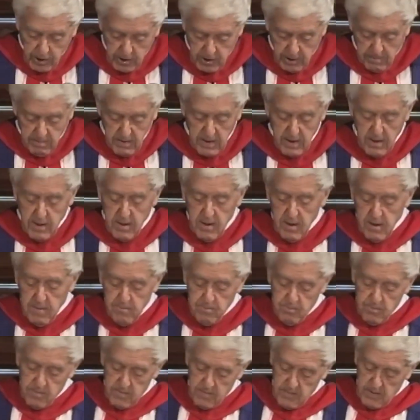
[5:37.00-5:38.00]
them,
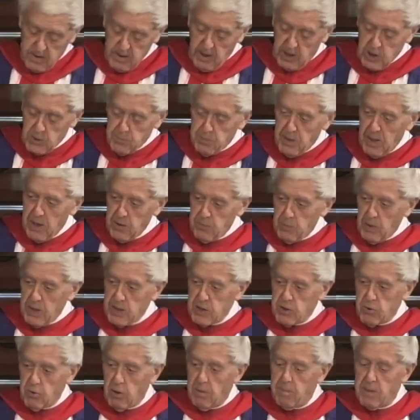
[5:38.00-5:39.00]
those pathways
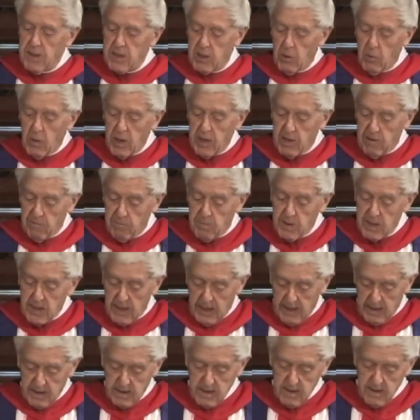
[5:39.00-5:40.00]
to a better way of
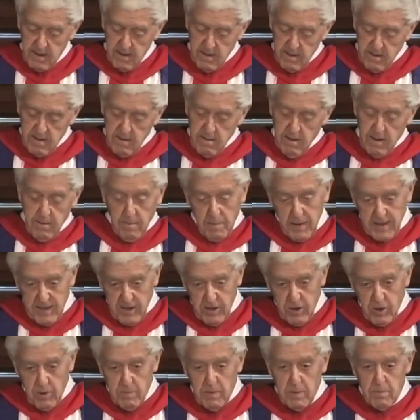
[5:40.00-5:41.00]
being, a better
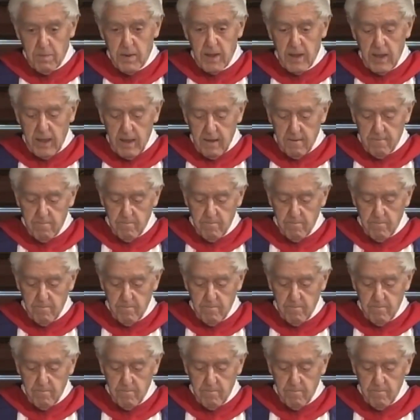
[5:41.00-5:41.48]
human being.